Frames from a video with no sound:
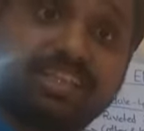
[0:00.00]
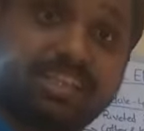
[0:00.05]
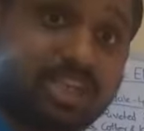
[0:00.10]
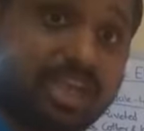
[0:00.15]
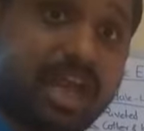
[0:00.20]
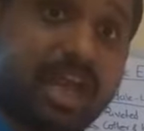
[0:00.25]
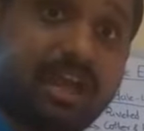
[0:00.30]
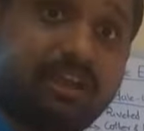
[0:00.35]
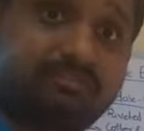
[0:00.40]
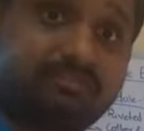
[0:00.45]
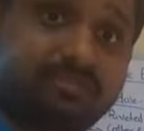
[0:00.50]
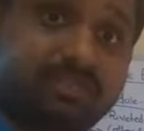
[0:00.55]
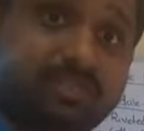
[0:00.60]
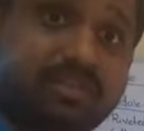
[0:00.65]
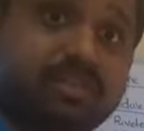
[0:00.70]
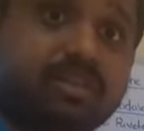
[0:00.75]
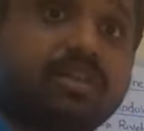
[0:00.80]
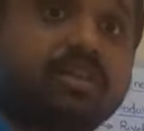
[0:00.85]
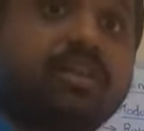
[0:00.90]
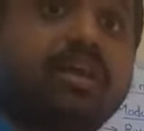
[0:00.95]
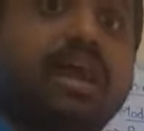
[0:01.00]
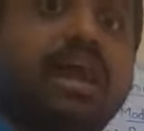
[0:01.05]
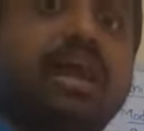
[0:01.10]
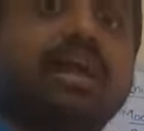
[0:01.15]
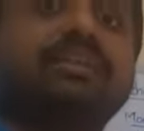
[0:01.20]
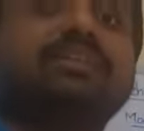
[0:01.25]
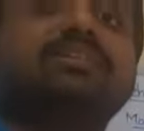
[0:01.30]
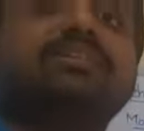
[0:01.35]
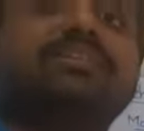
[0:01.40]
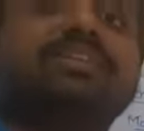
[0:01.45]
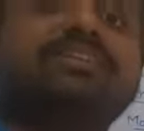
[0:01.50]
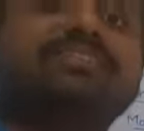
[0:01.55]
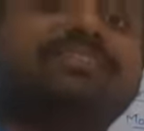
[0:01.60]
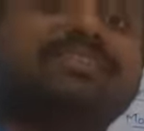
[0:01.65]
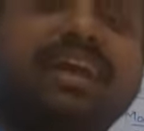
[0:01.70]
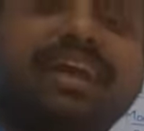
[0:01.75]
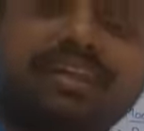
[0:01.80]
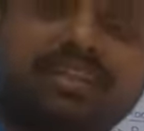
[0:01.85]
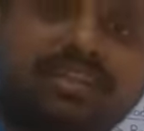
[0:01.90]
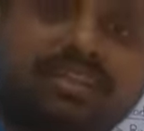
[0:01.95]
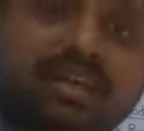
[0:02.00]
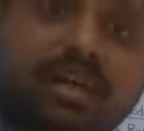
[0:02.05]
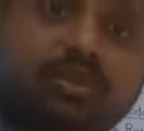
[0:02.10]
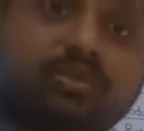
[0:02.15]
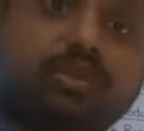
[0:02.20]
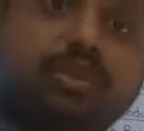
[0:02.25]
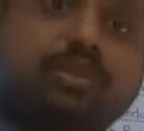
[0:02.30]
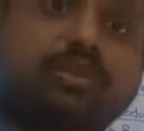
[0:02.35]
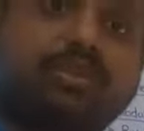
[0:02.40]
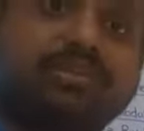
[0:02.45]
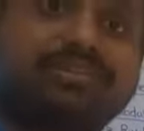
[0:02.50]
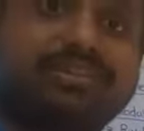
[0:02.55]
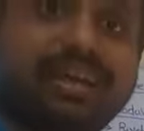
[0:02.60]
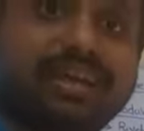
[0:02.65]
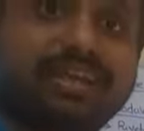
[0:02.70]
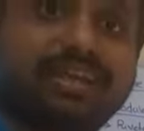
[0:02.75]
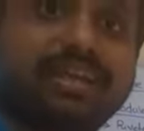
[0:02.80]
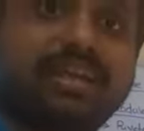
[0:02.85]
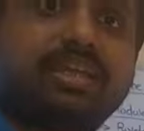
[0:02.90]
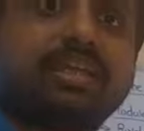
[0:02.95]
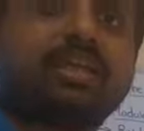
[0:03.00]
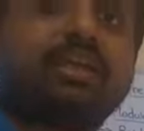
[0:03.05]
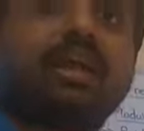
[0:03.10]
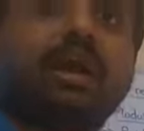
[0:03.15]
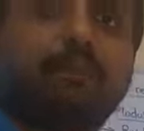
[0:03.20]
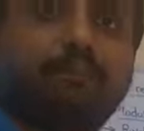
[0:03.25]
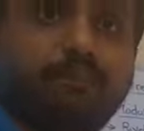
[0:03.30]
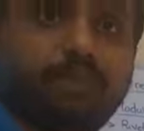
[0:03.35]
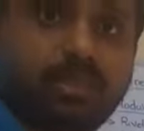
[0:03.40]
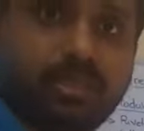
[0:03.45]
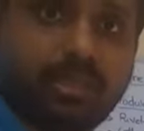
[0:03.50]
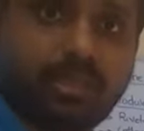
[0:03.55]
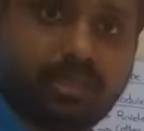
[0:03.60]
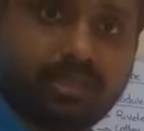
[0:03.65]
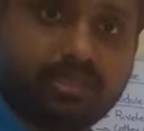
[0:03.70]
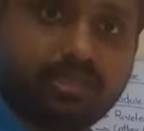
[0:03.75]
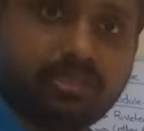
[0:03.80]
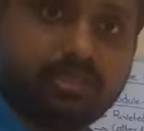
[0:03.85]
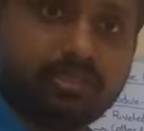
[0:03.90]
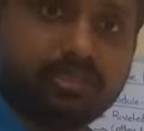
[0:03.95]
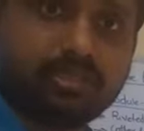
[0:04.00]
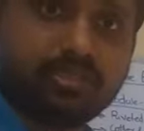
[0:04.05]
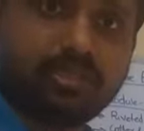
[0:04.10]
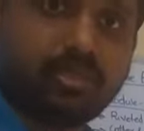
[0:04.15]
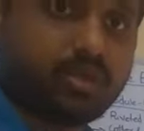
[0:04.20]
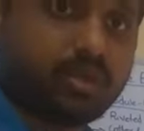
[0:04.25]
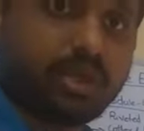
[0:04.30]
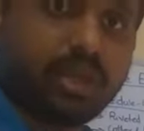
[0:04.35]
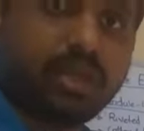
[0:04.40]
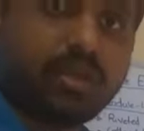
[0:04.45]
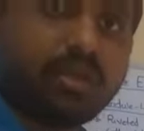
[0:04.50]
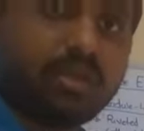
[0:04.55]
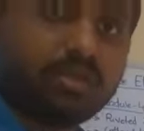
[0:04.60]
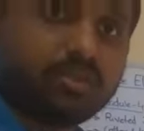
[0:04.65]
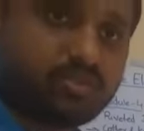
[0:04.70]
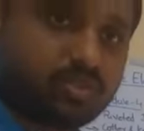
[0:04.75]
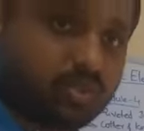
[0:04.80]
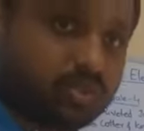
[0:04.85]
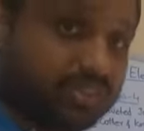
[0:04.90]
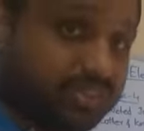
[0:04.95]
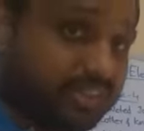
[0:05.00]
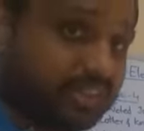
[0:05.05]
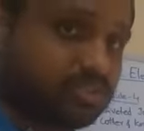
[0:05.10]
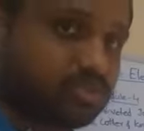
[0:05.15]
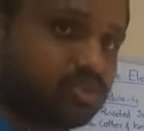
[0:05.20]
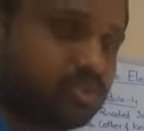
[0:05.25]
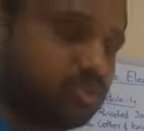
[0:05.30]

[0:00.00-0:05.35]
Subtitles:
a shaft, and how you design a coupling. Okay, so these